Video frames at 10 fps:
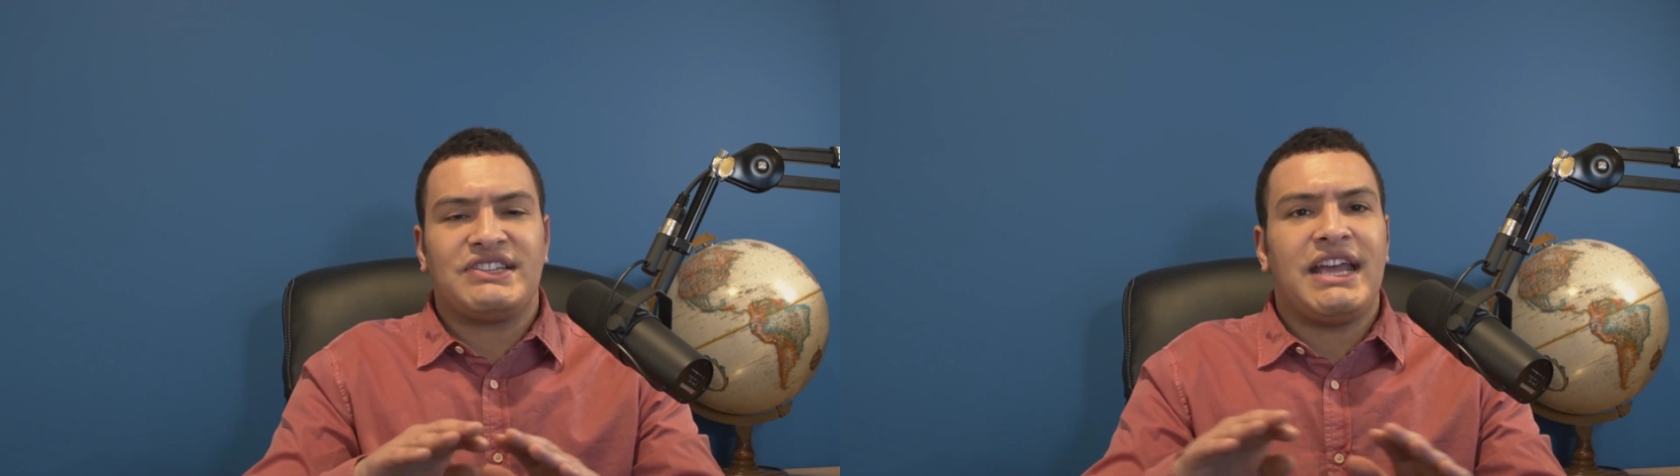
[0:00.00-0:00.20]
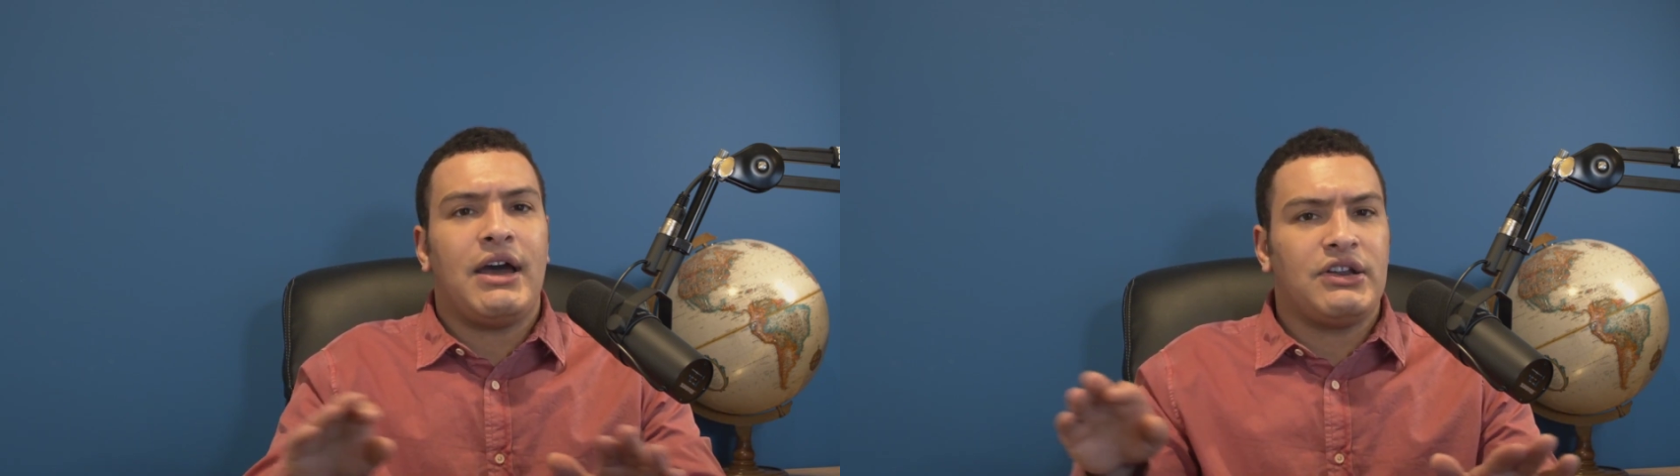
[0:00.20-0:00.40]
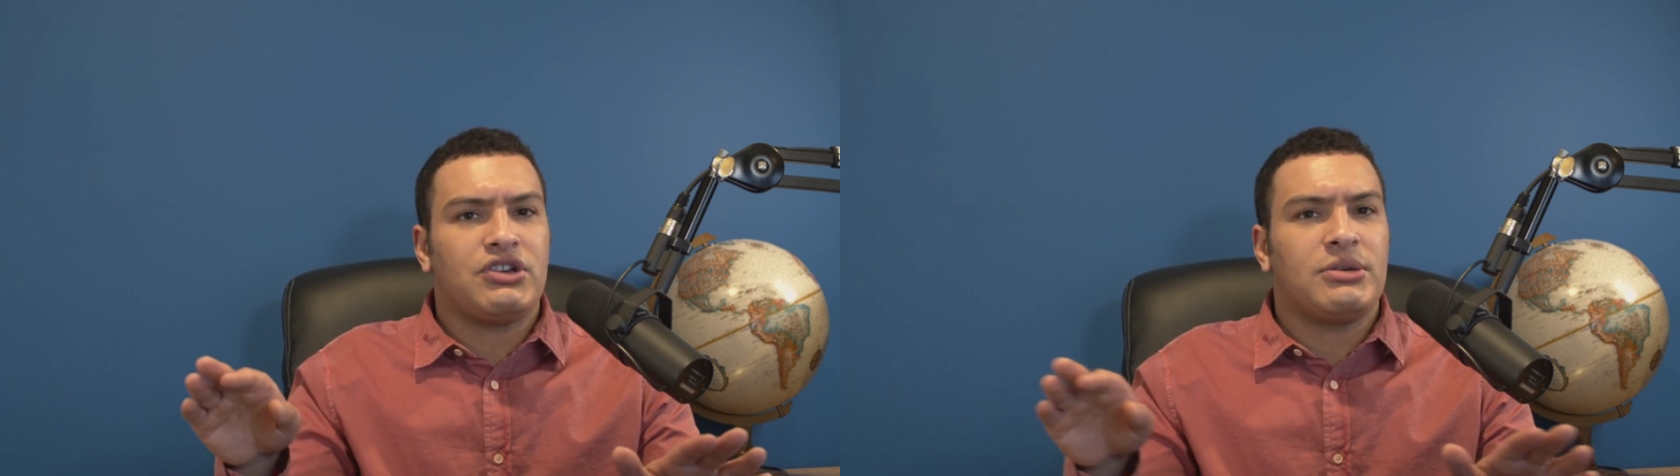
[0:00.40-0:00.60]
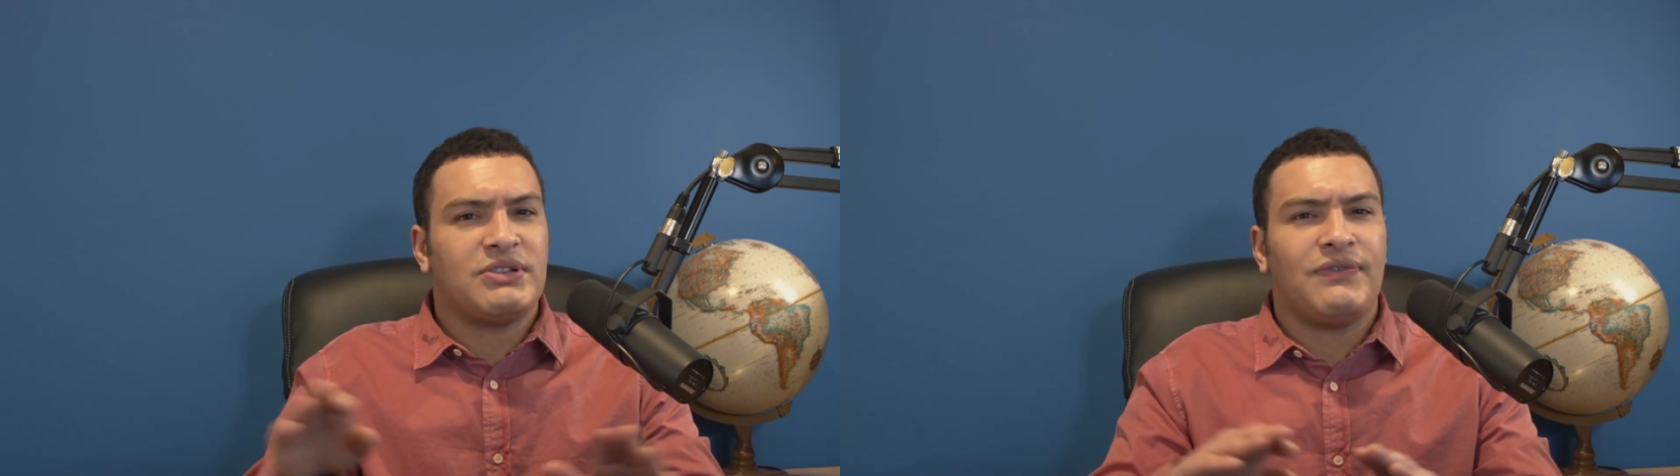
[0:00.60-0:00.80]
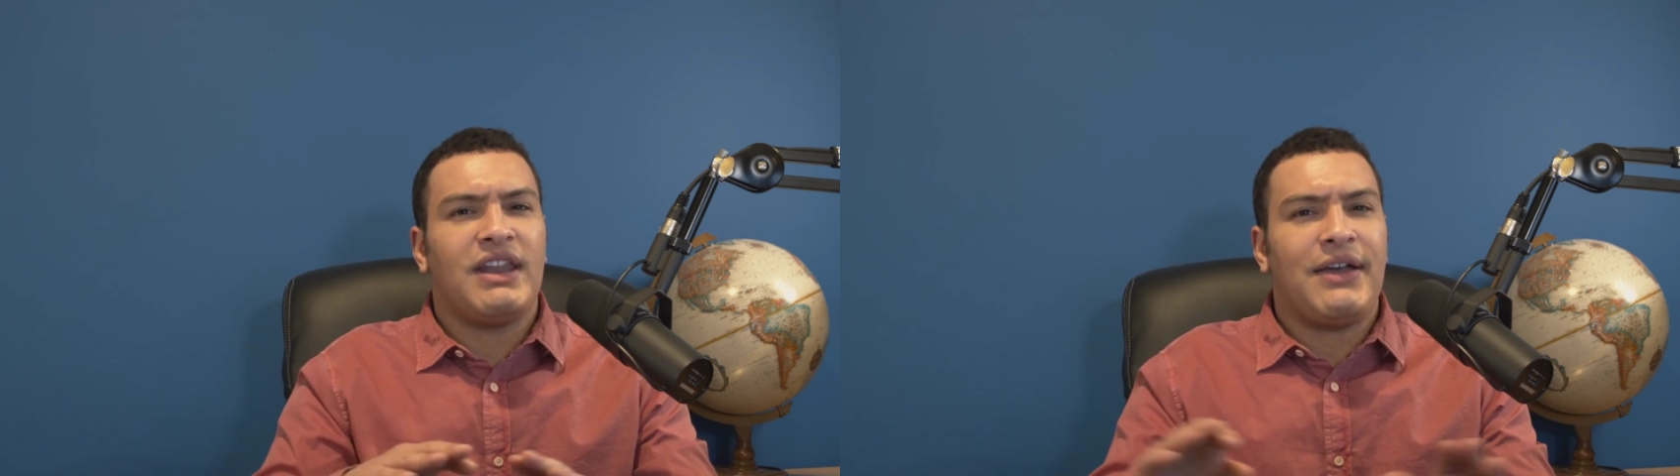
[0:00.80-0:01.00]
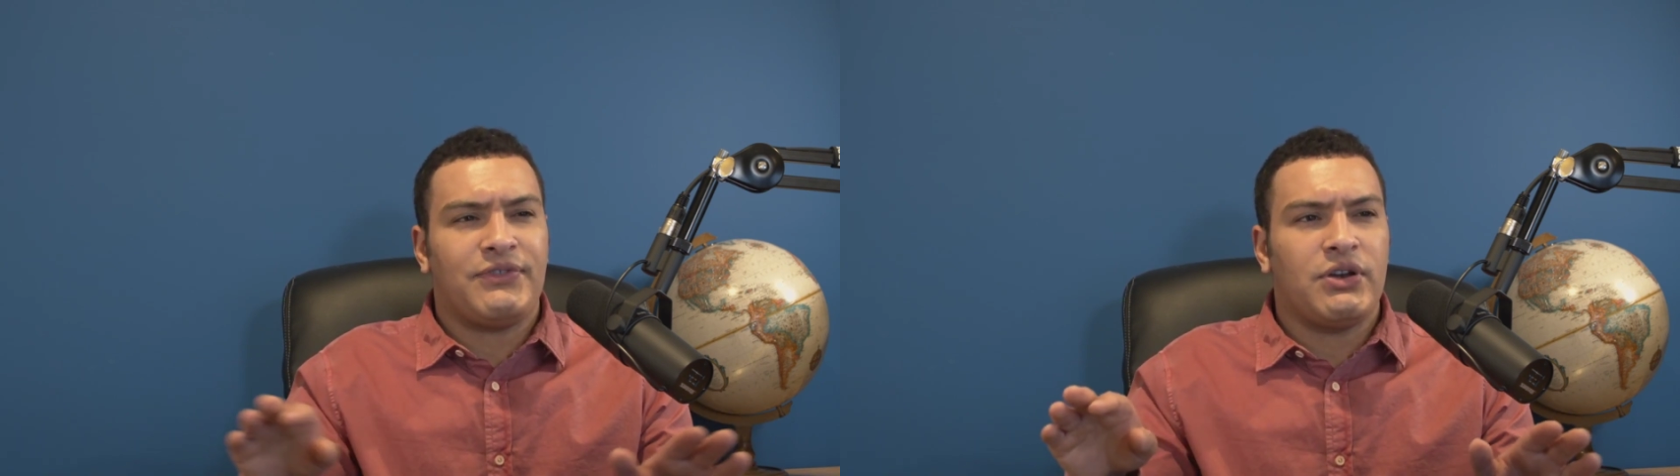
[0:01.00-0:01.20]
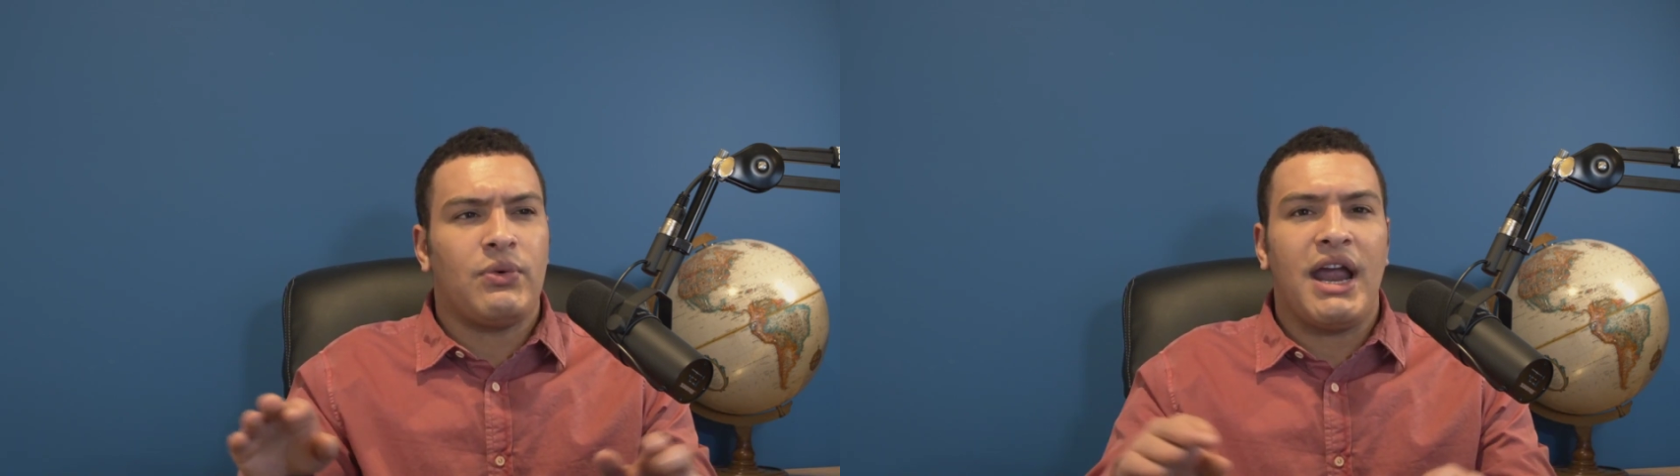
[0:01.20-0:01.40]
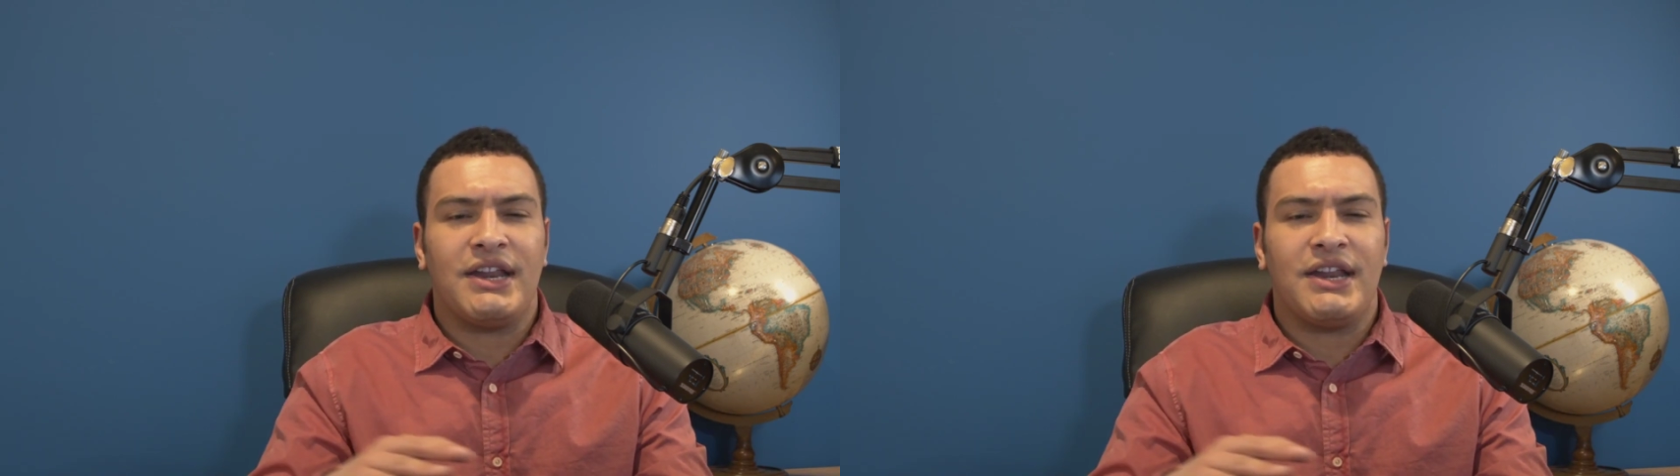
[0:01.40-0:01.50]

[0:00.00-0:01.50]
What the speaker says: down in terms of left and right.